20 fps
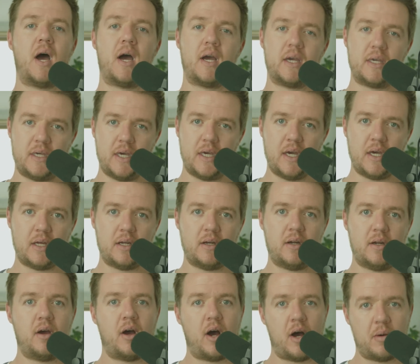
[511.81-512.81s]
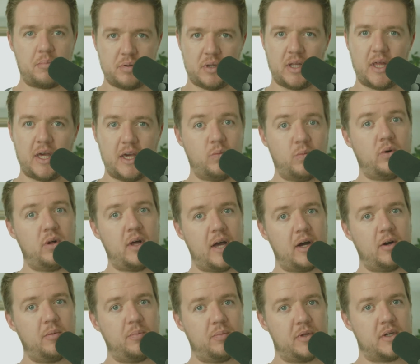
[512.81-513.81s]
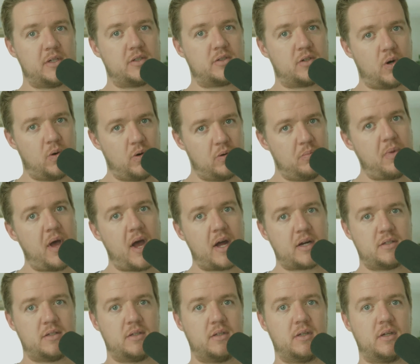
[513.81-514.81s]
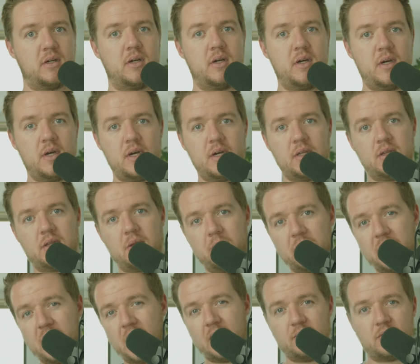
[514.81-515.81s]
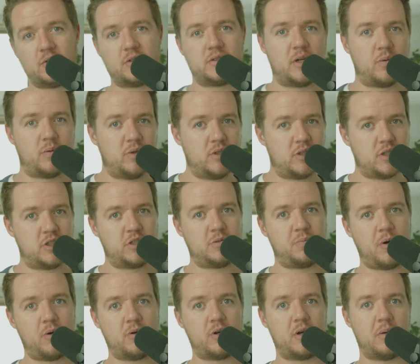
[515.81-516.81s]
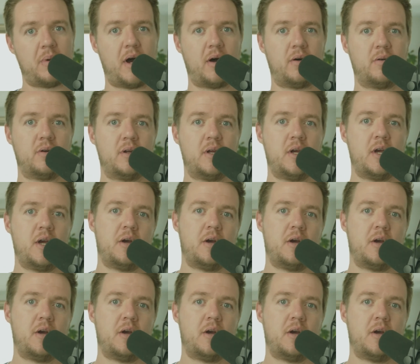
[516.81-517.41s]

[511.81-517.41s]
Again, a plan will help this, going back to the behaviors that we just spoke about.